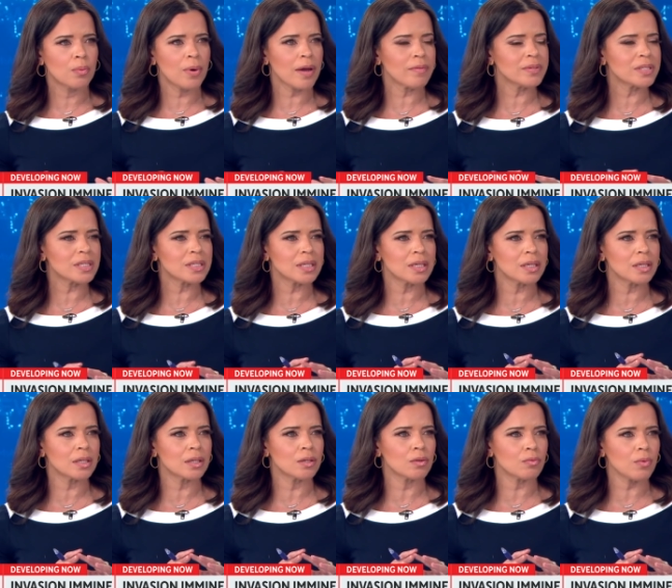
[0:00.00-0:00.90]
We haven't
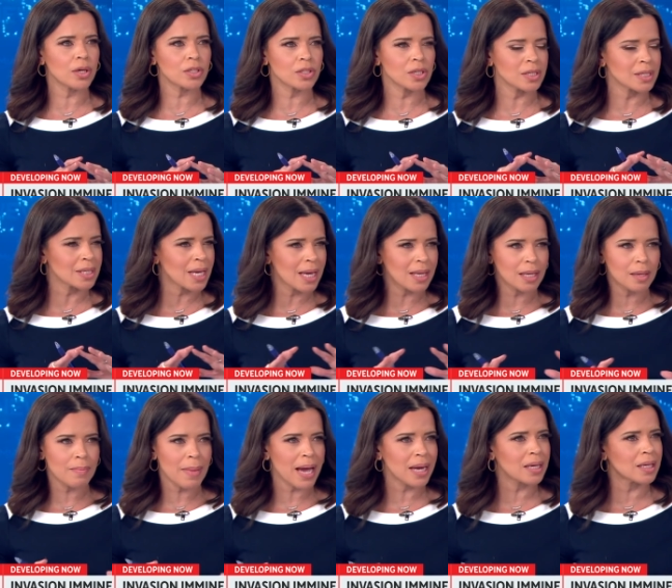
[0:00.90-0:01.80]
seen Russia
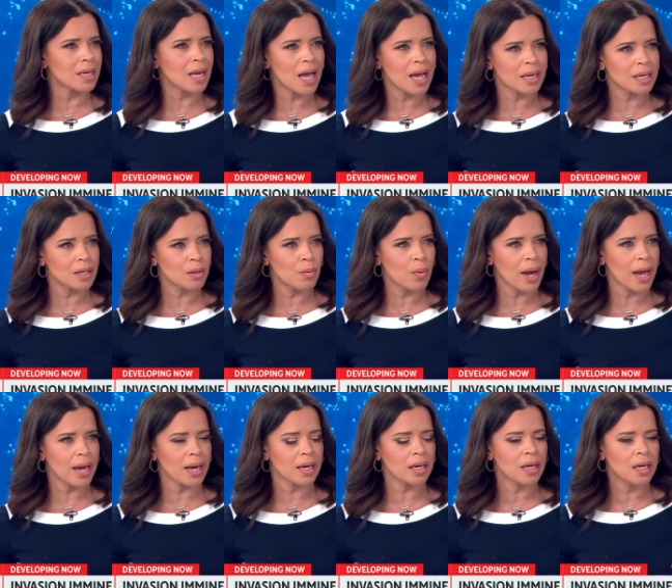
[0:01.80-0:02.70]
scaling back in any
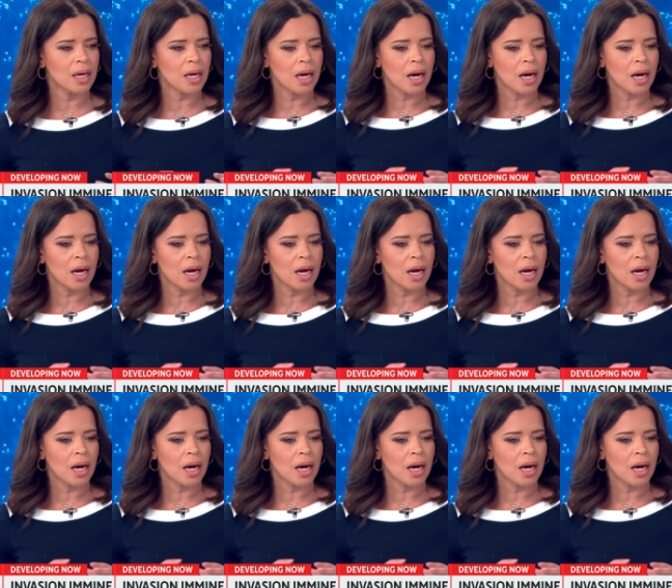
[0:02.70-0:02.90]
way.